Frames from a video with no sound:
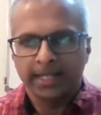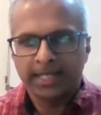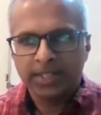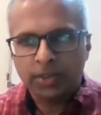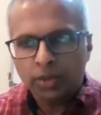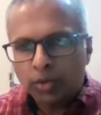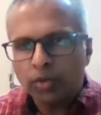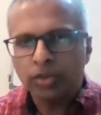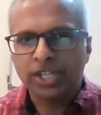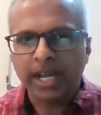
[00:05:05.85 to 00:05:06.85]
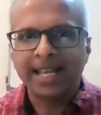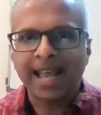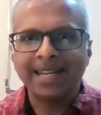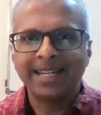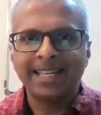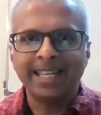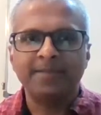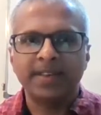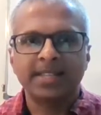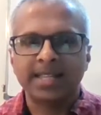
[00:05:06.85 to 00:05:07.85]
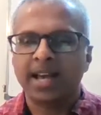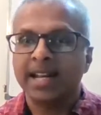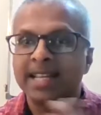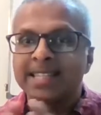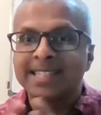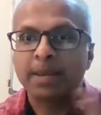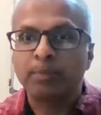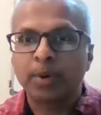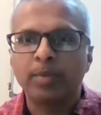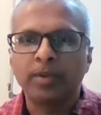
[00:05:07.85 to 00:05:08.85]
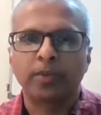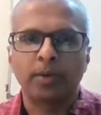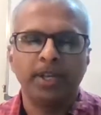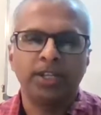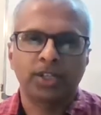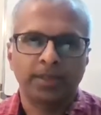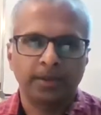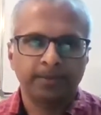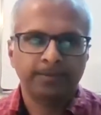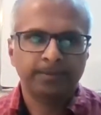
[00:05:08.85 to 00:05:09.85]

These two gigantic events are inseparable from each other.